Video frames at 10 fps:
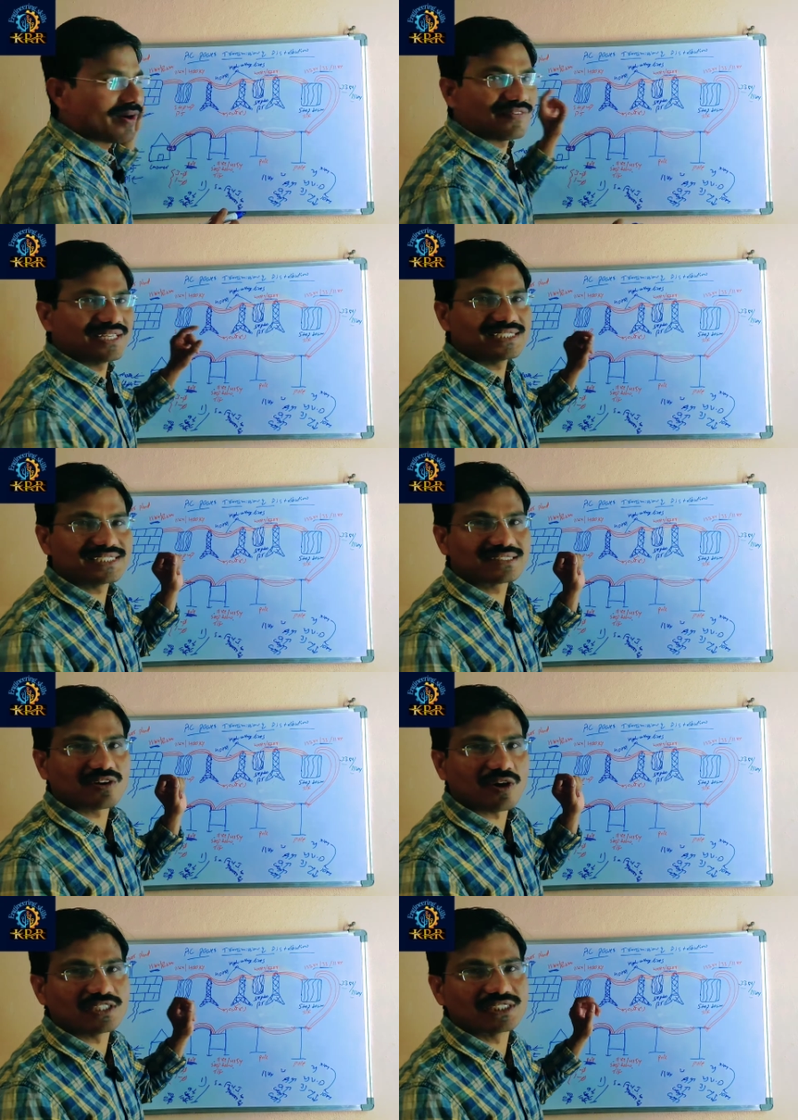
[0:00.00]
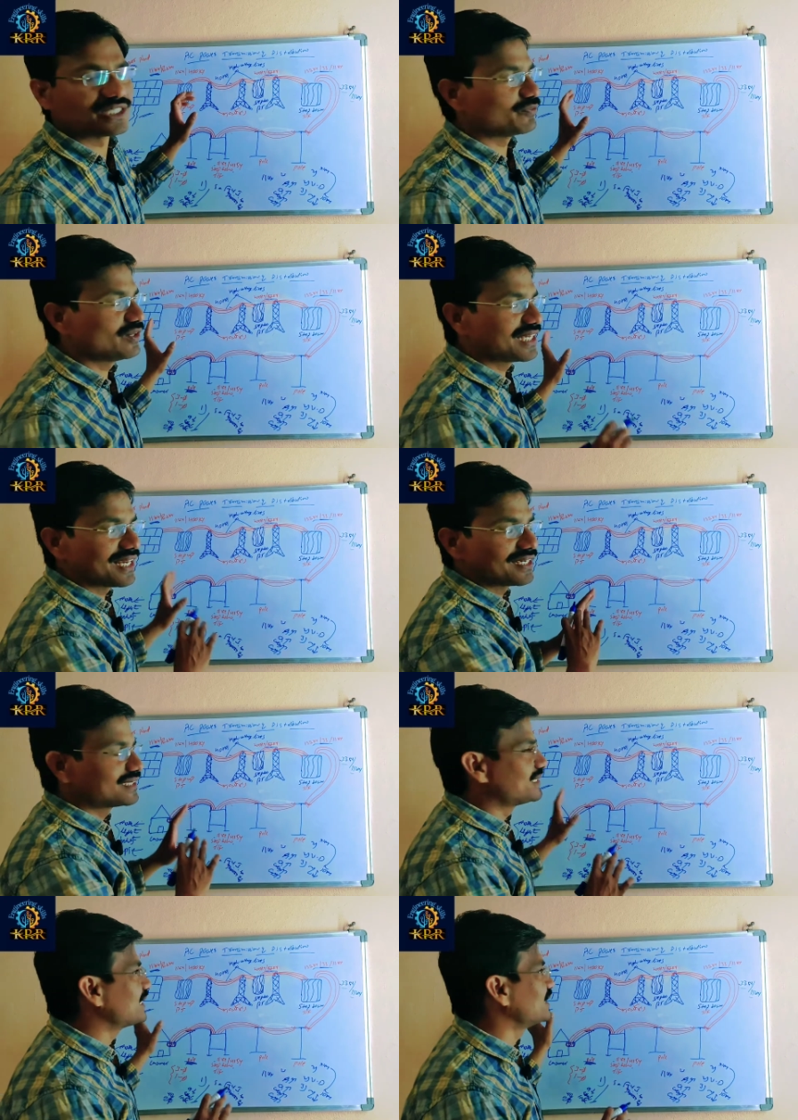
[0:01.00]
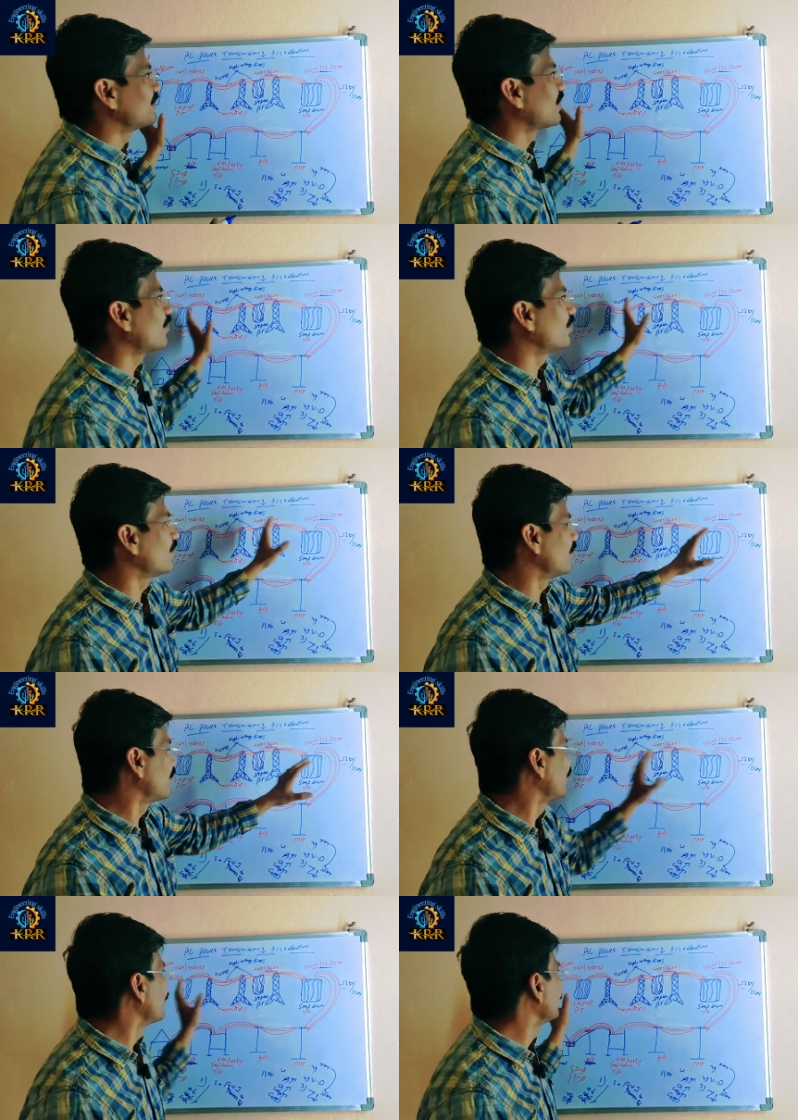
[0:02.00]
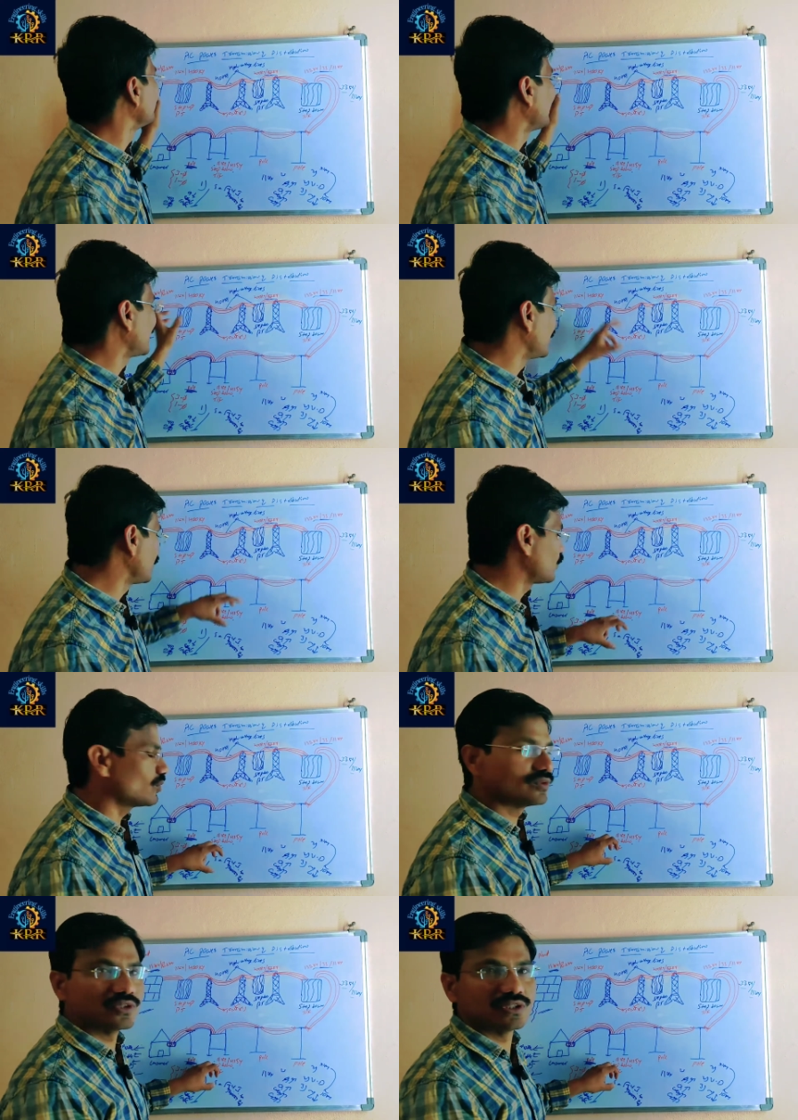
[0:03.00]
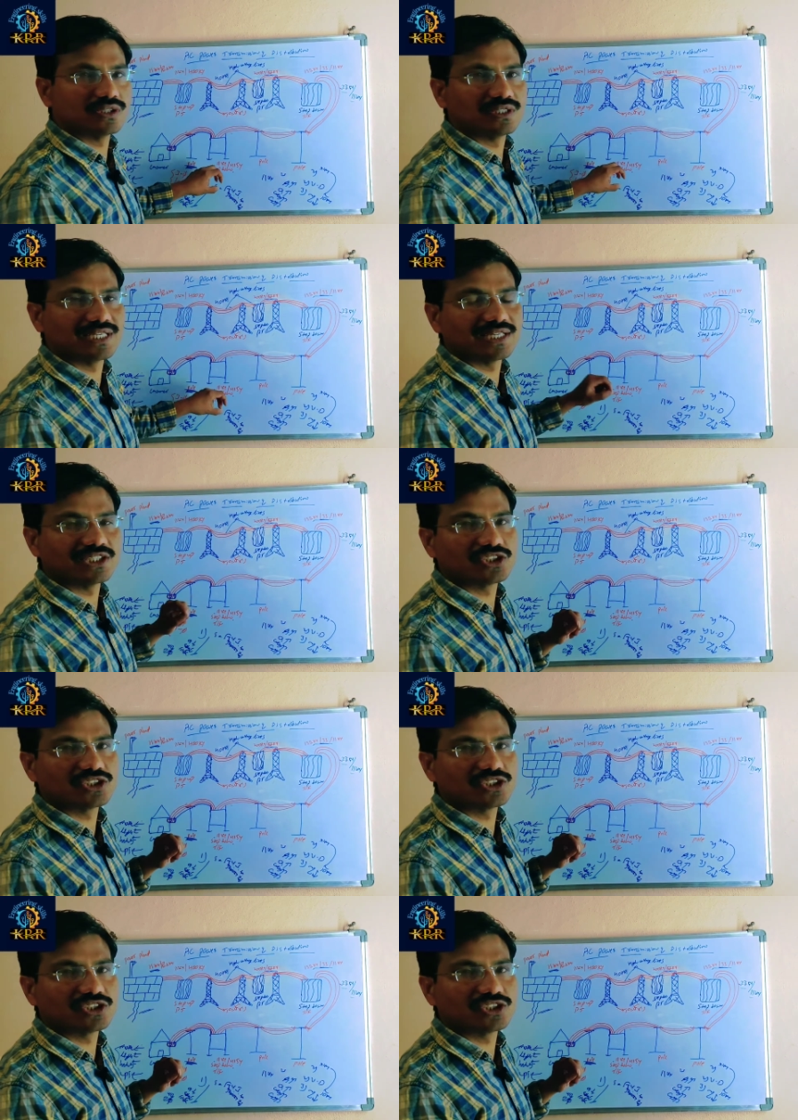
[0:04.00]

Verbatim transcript: power is constant. We cannot change from generating to here